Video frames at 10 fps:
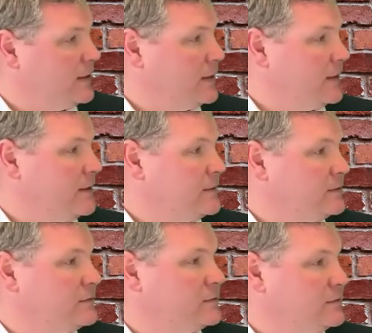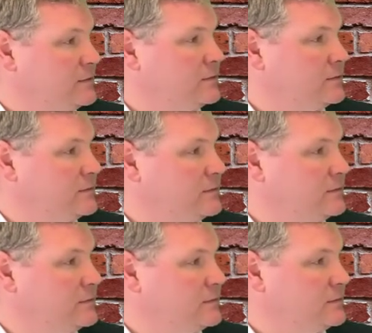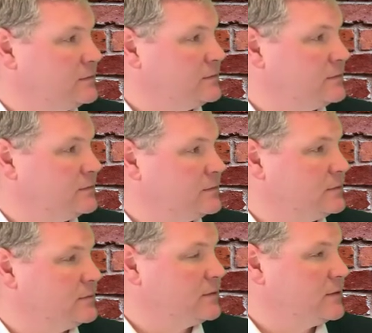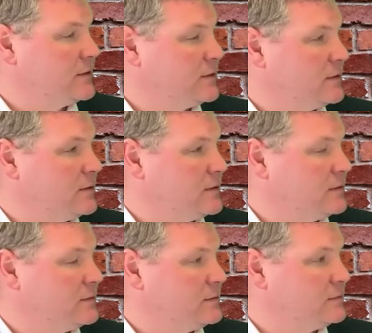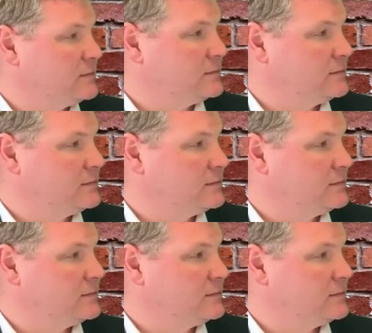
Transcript: The person shown says nothing.